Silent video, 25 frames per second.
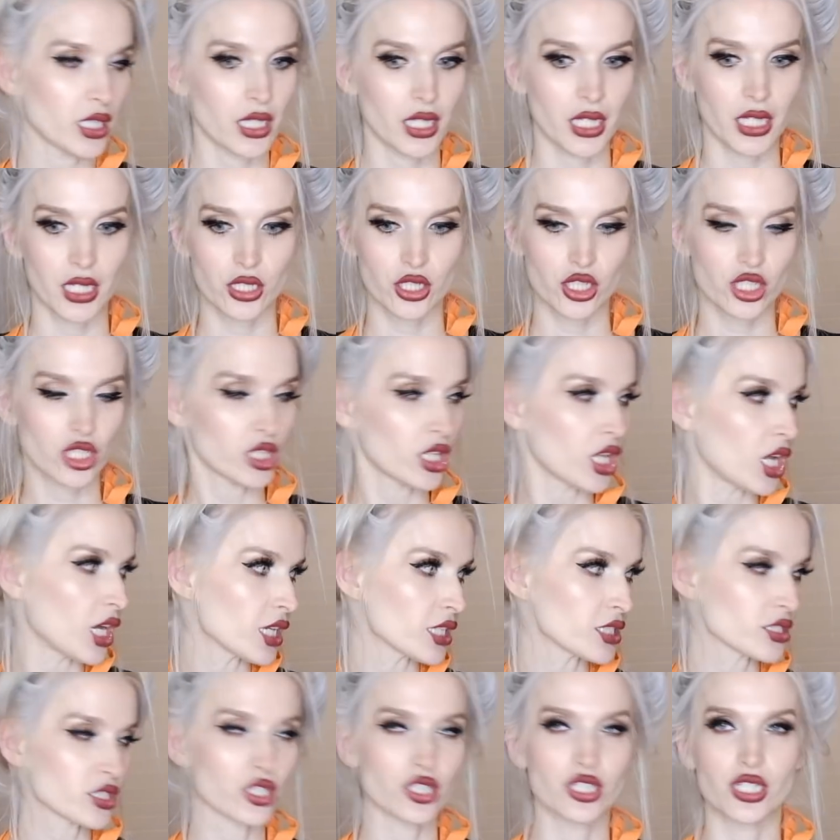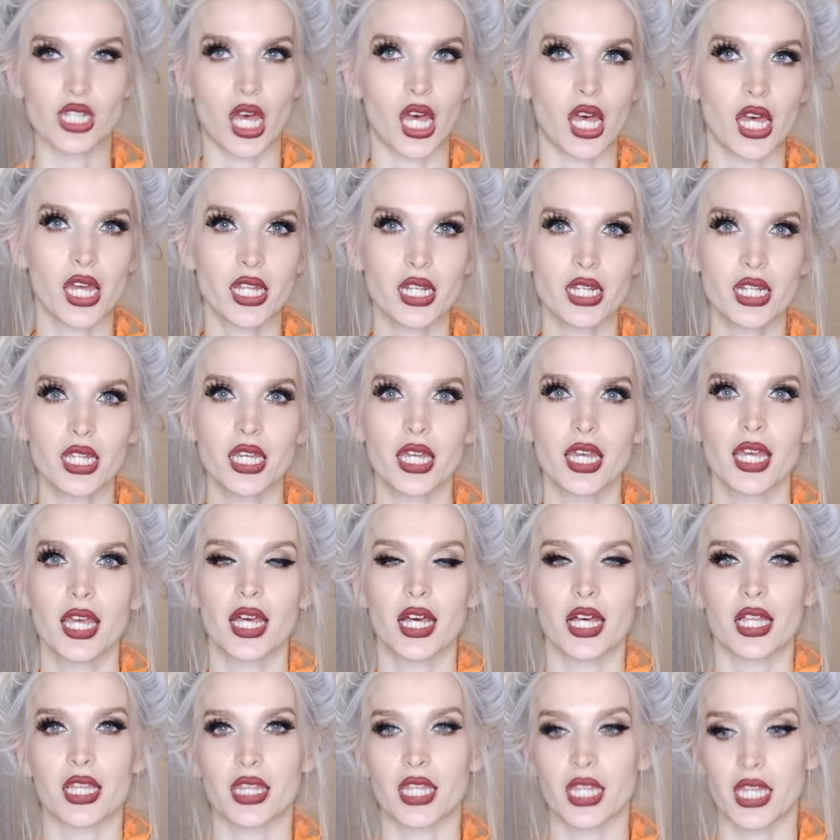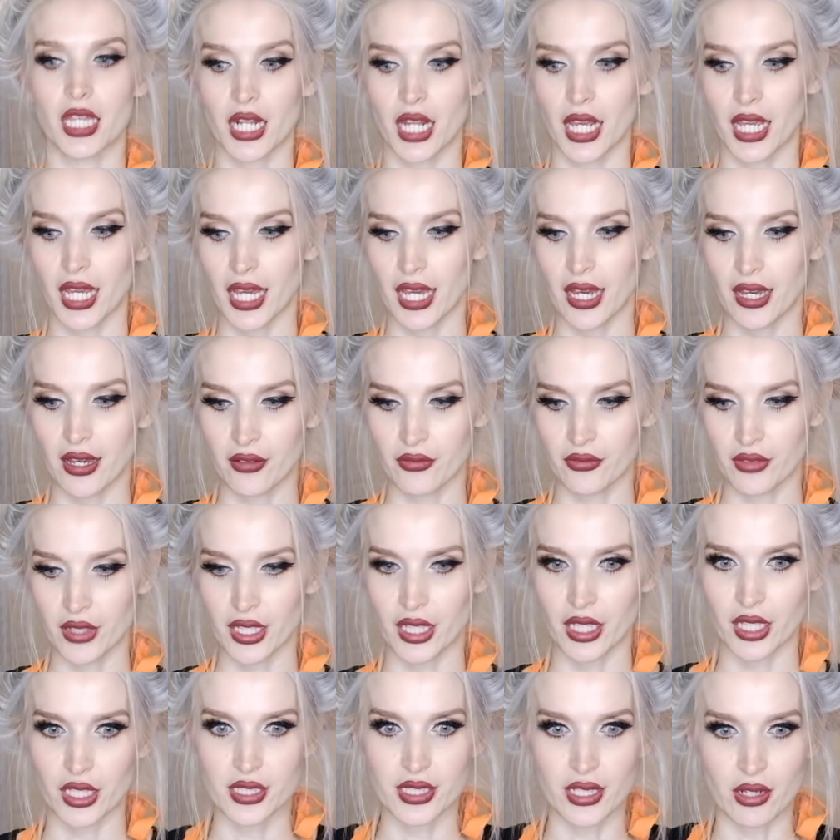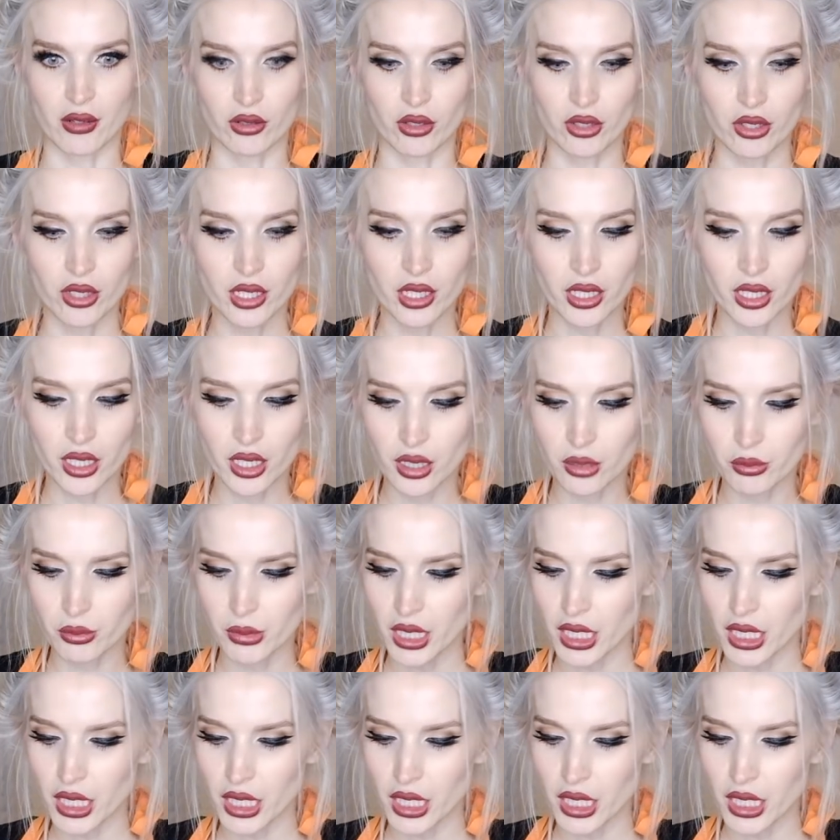enchiladas are done, then I have like sour cream